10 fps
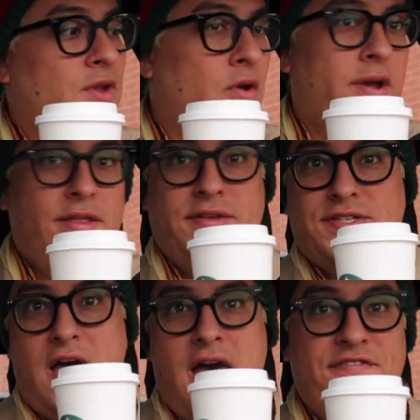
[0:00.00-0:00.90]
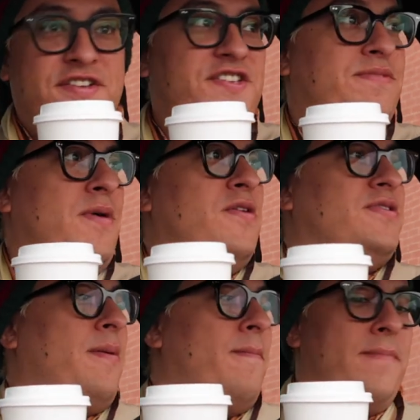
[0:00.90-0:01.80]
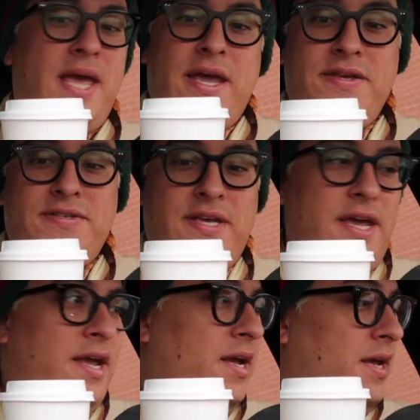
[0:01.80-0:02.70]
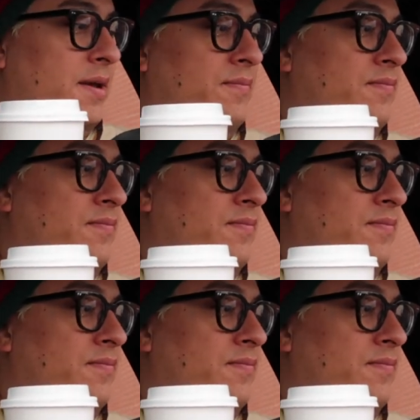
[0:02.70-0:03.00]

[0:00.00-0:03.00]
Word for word: Okay, this coffee smells amazing.